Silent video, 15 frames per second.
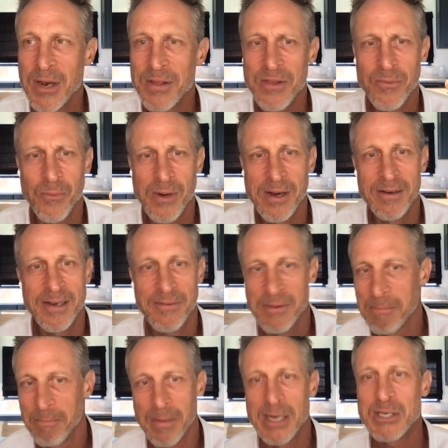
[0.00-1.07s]
you know these weird
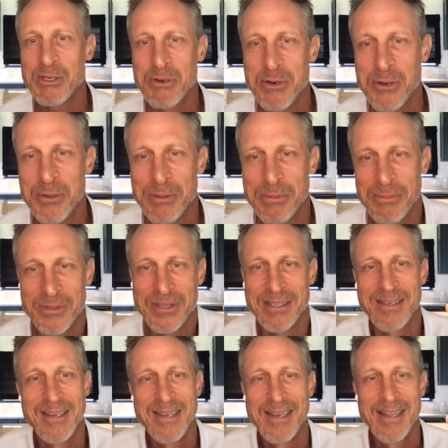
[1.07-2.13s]
different
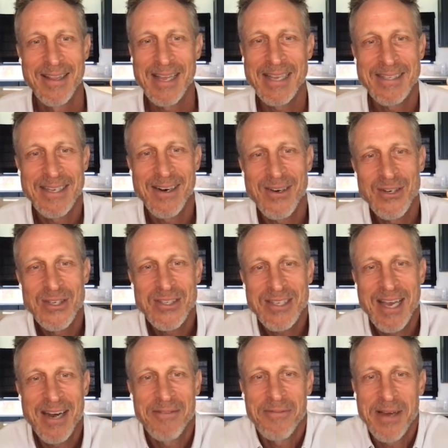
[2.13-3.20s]
mushrooms and things that are
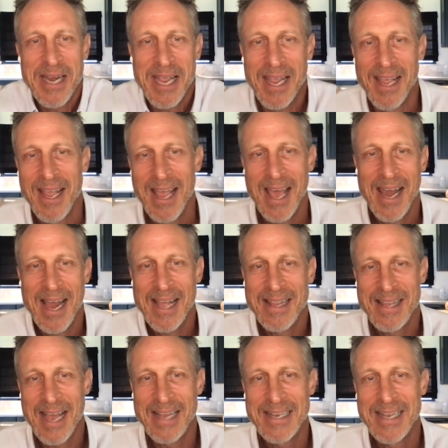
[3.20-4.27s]
just kind of funny. And
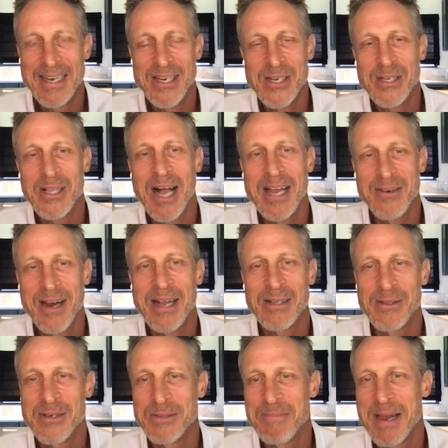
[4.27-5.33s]
I, I tend to try to
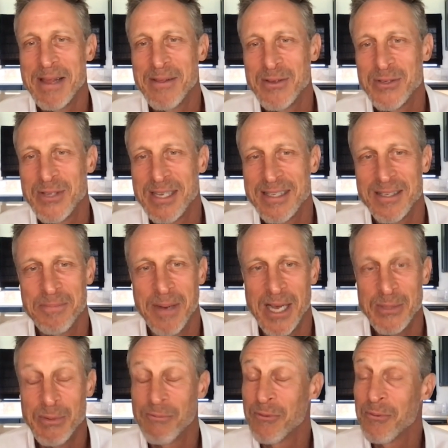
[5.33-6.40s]
include as many of those things as
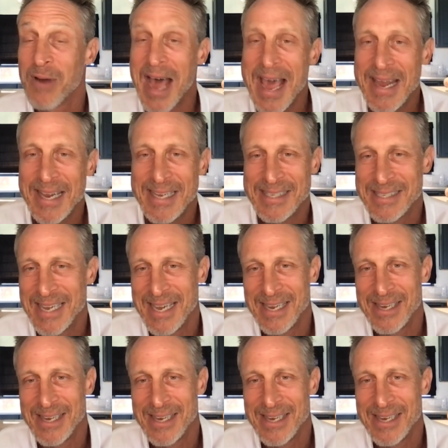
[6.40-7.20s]
possible. Variety is